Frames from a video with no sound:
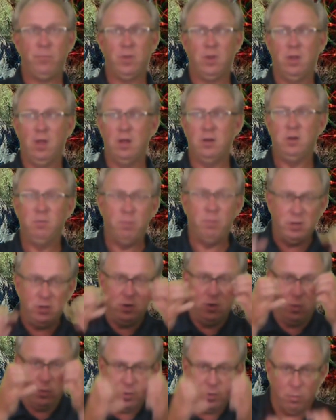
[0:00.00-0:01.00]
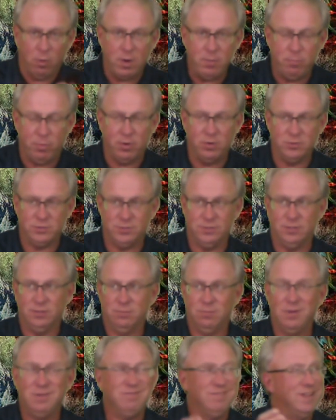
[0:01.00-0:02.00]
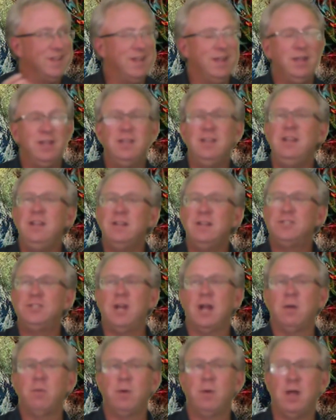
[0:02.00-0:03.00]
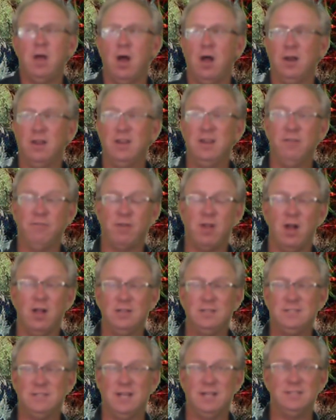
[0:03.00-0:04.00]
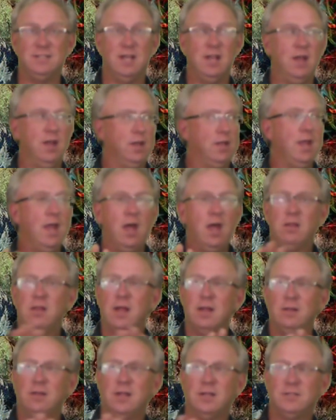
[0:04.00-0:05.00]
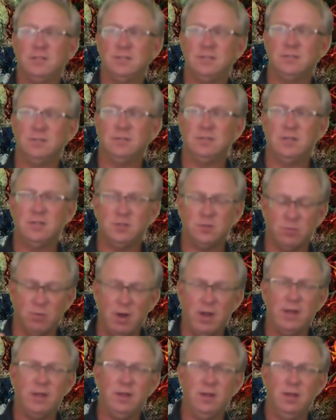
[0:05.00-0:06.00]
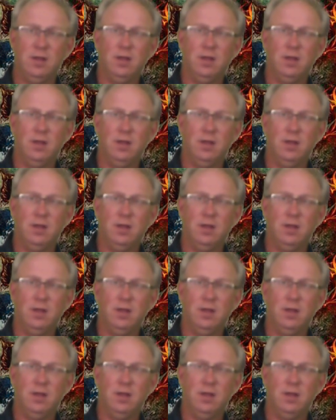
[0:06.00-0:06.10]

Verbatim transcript: And but you're the right person. Well, you need to check with God. And if God says, yeah, that, that's that's right.